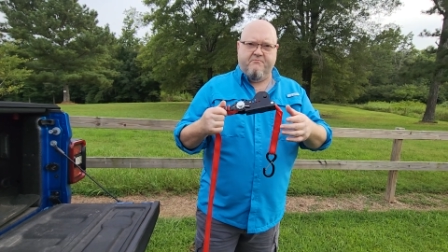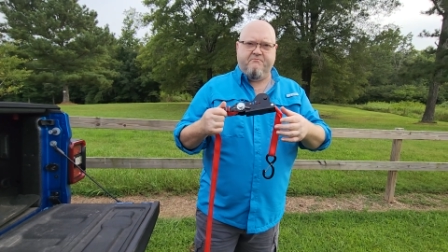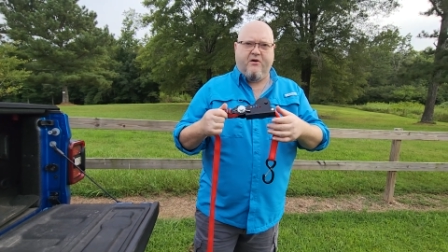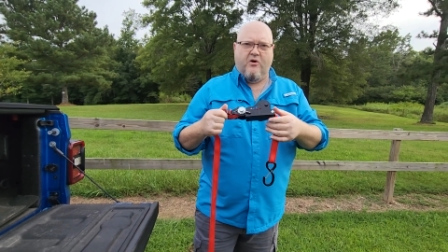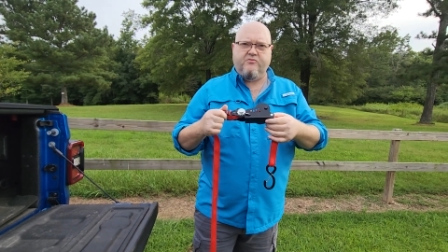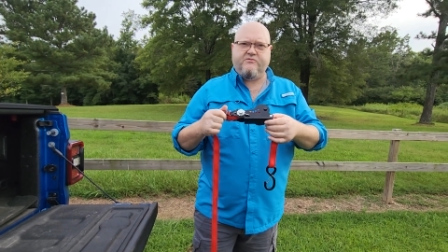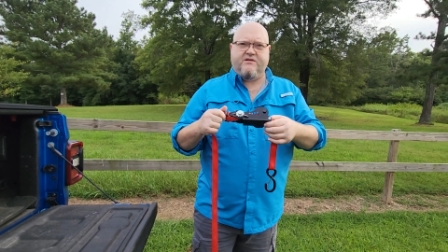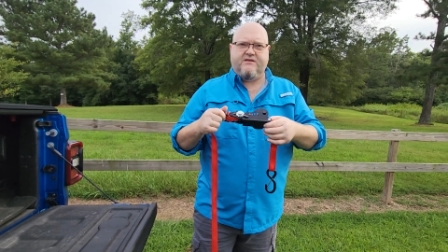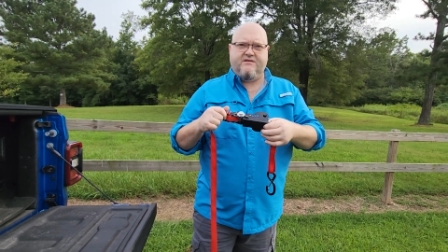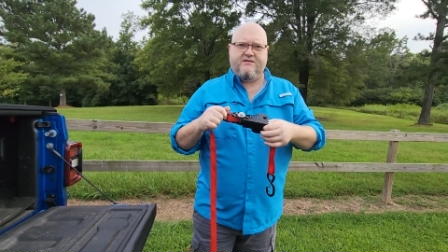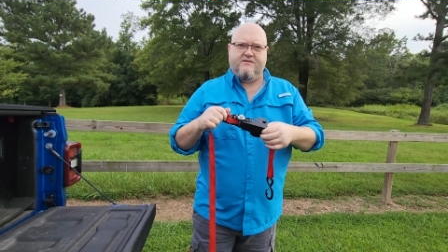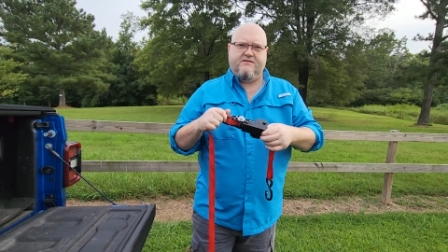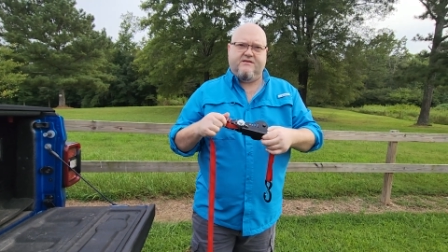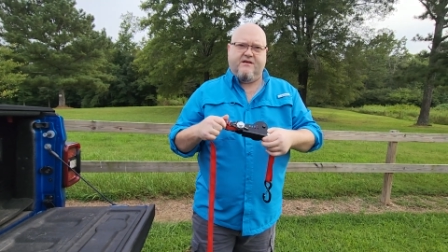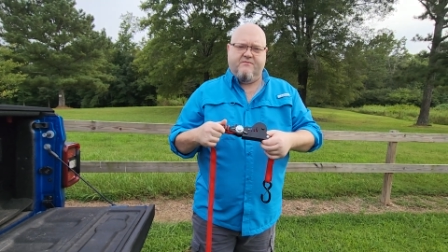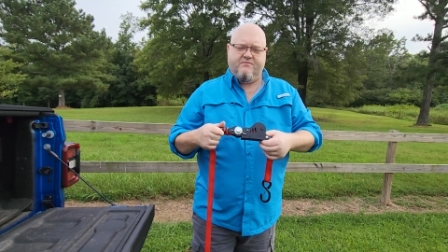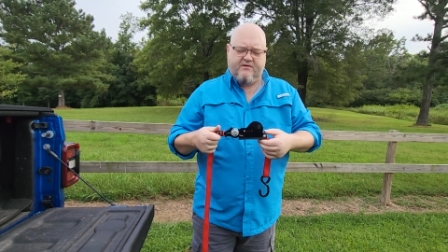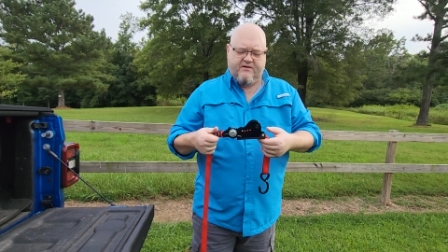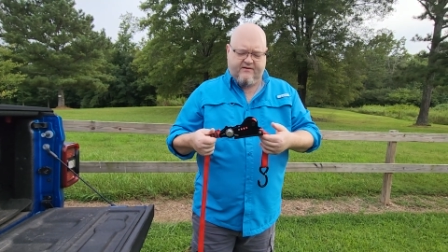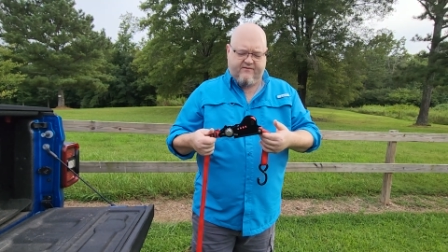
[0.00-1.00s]
a bolt it to
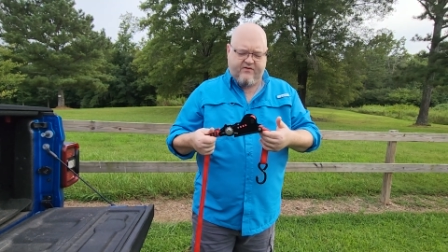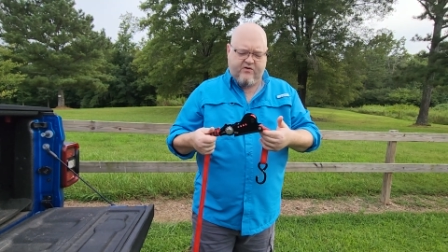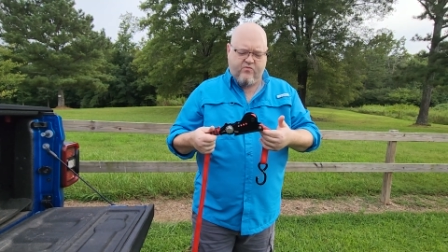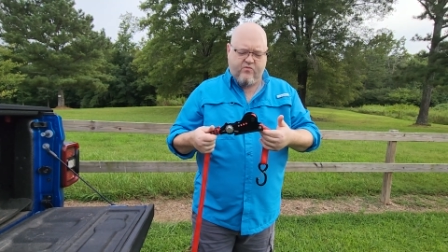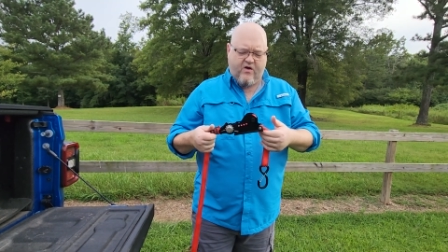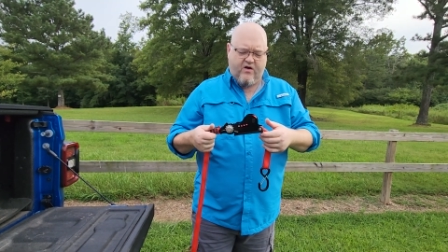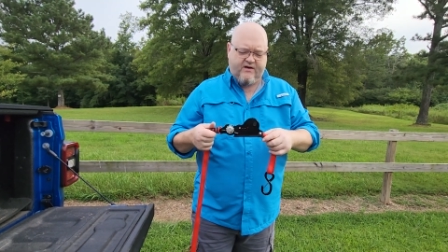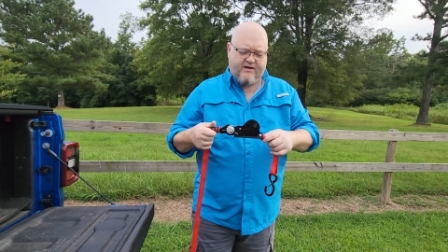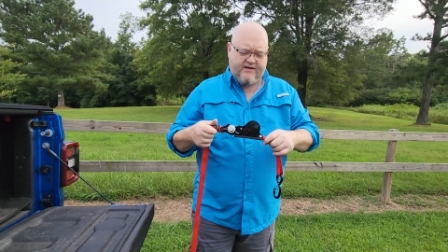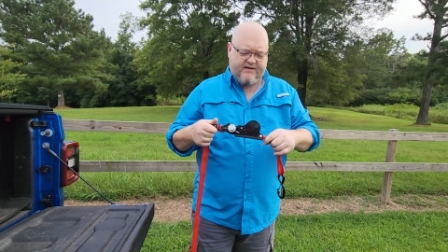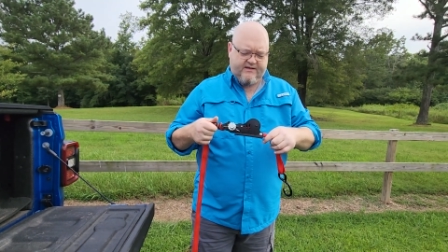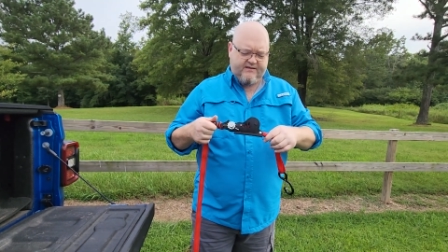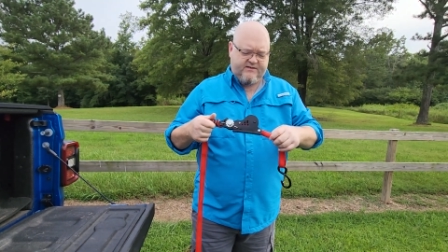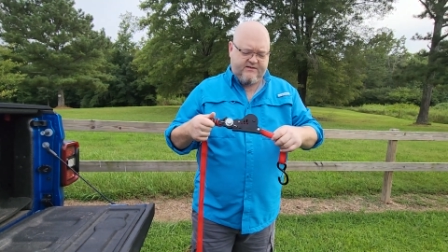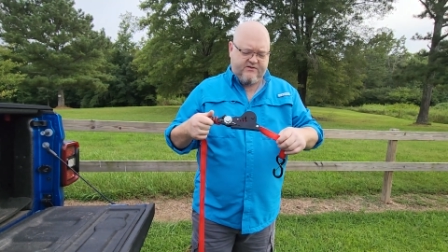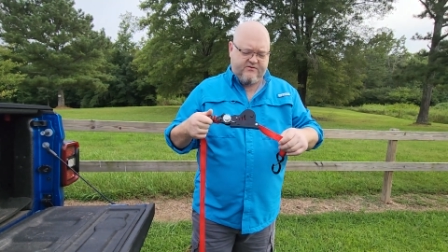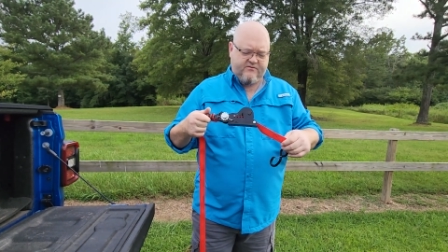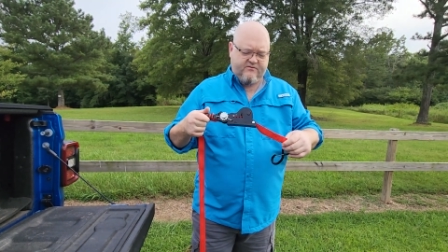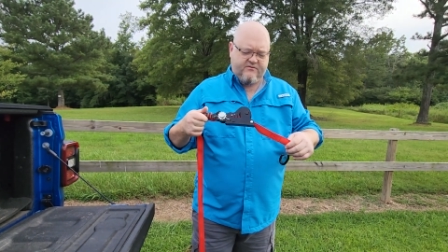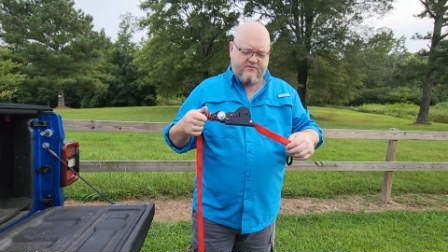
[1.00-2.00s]
something if you wanted it
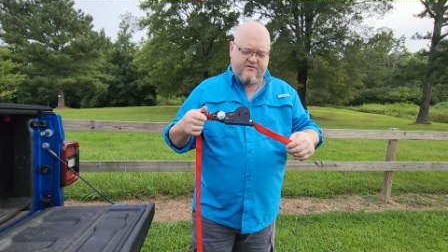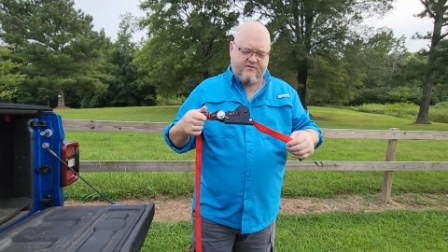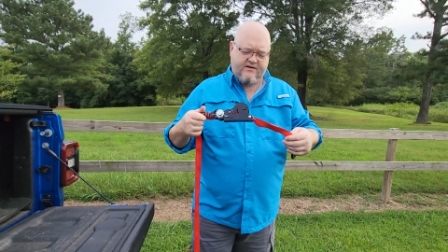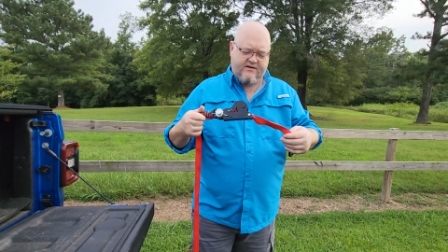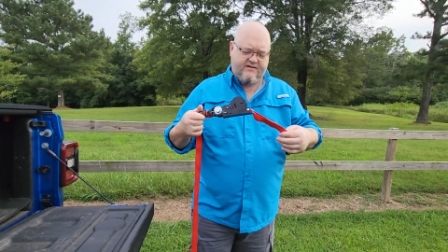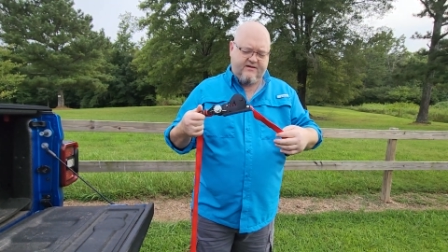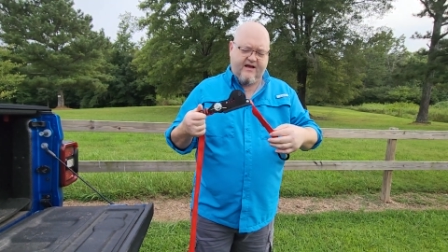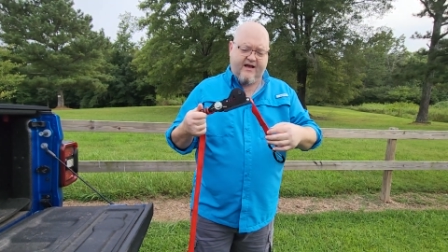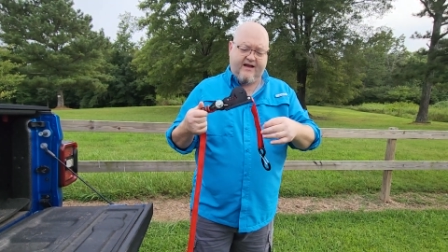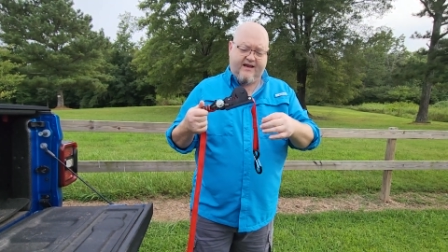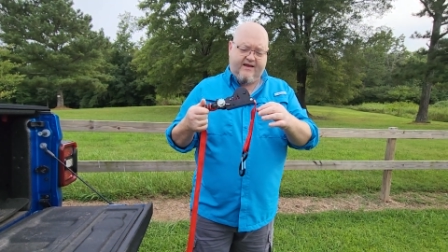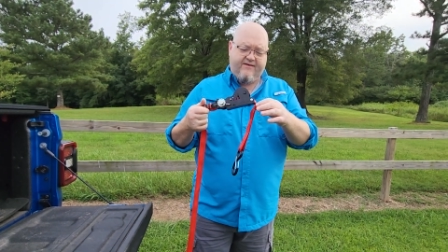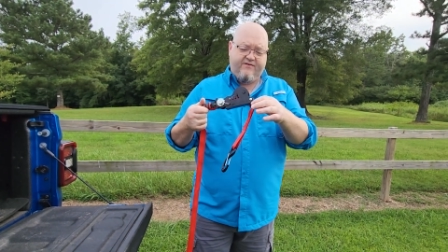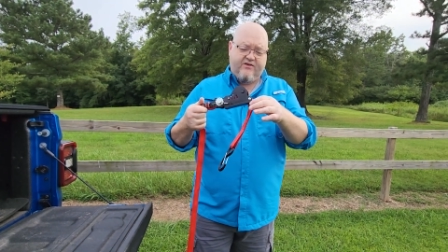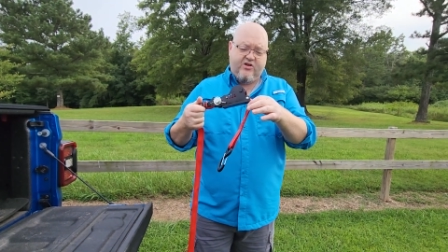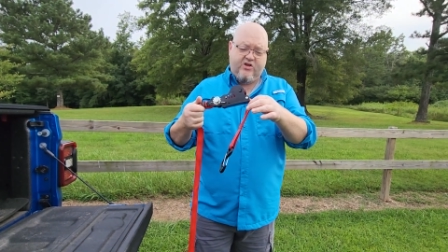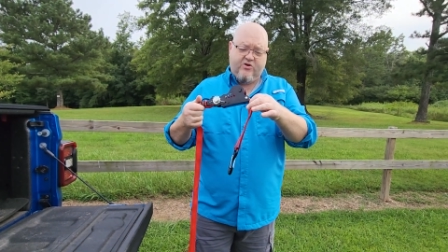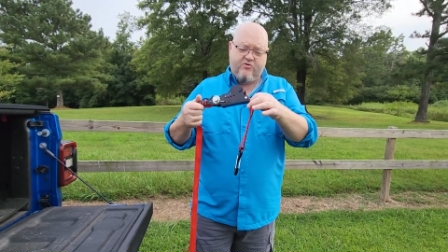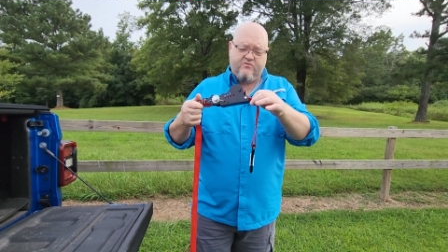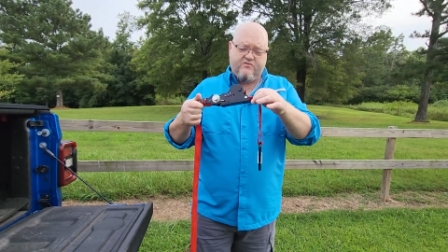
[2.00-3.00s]
to and not
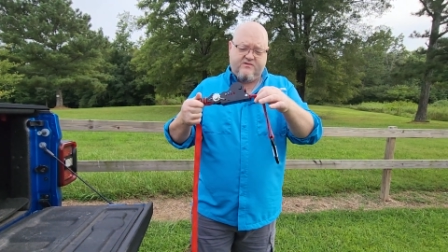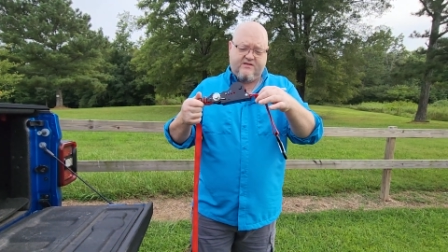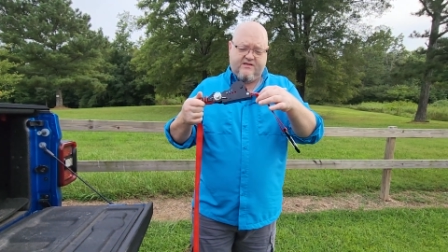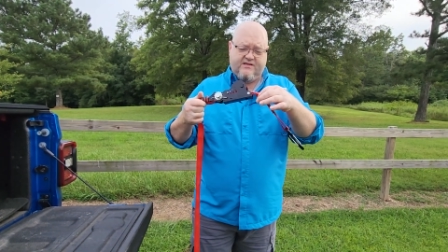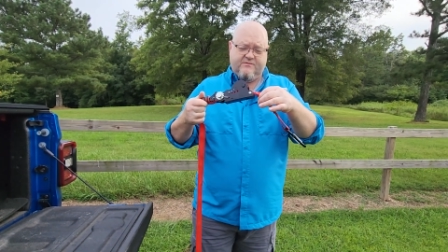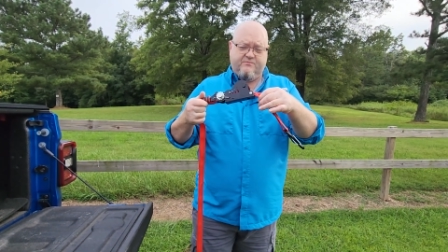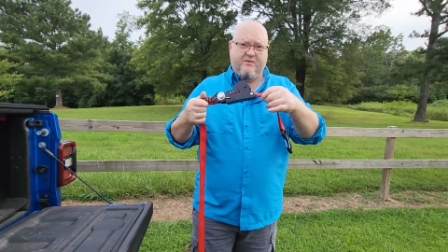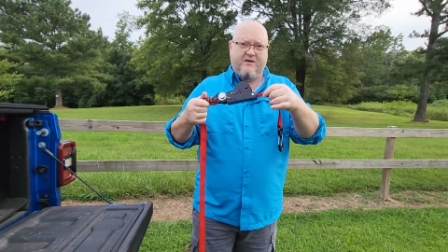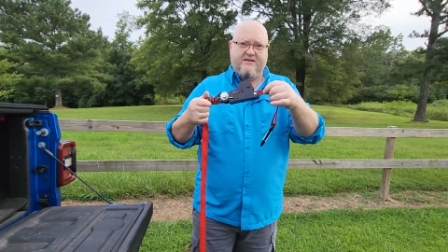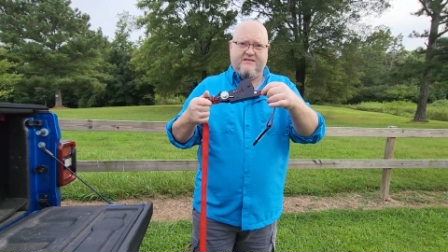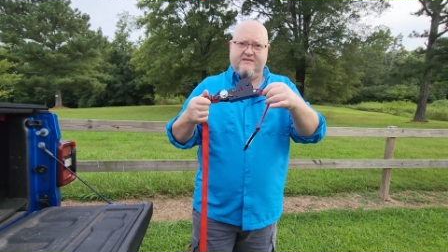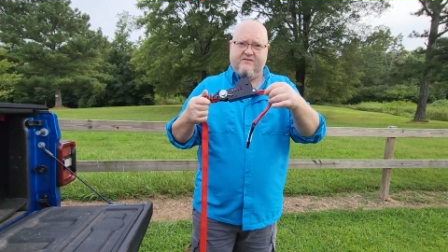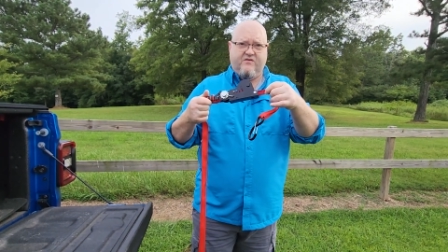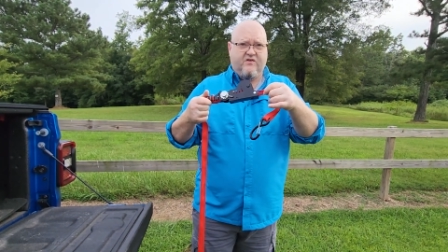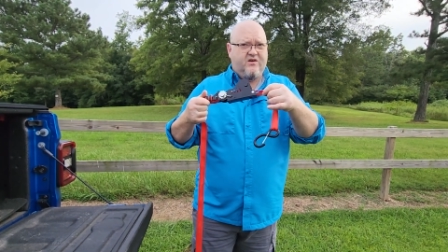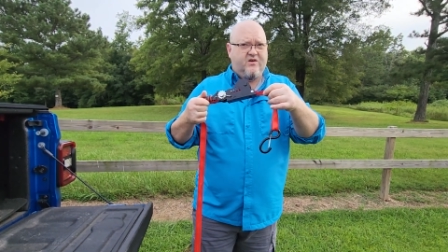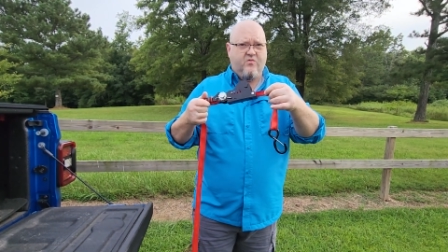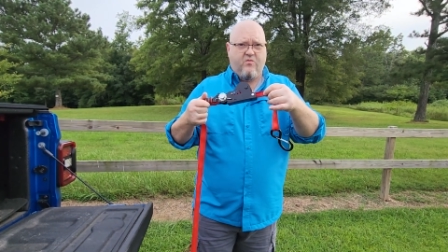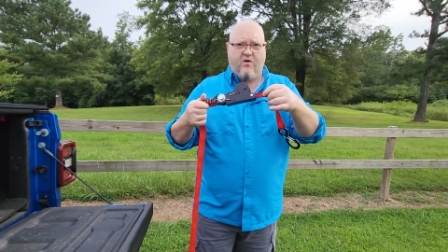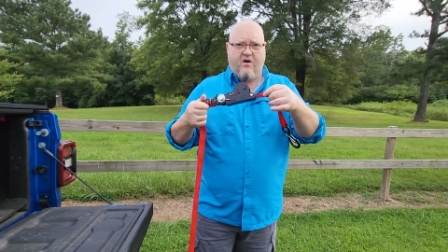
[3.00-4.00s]
even use this piece
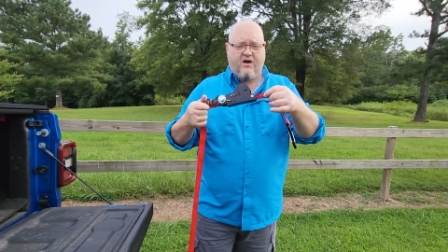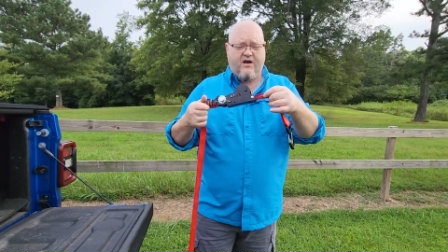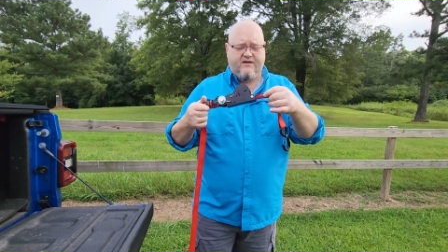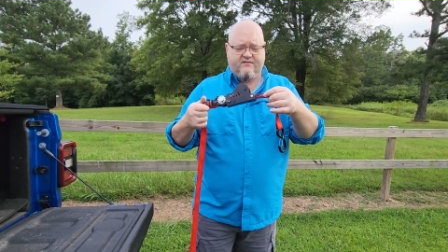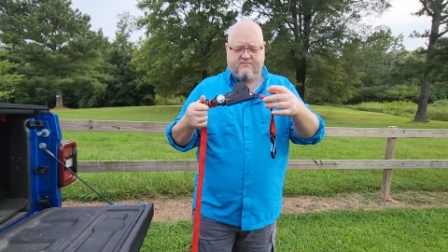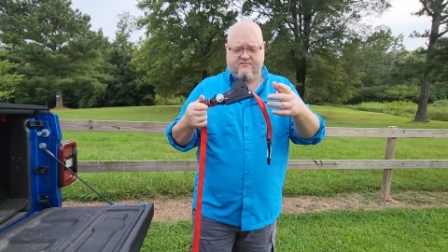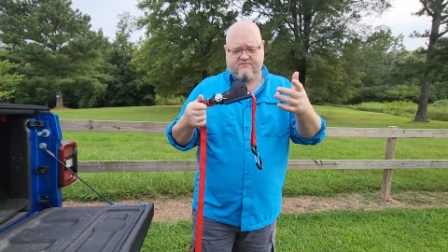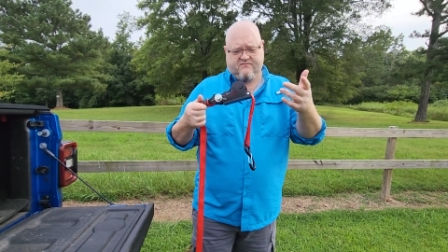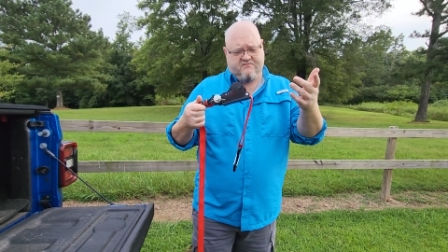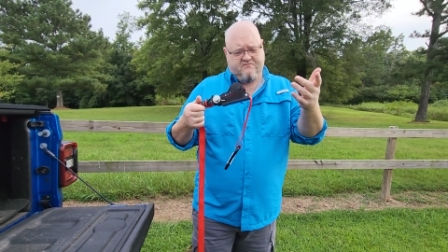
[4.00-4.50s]
if you didn't want.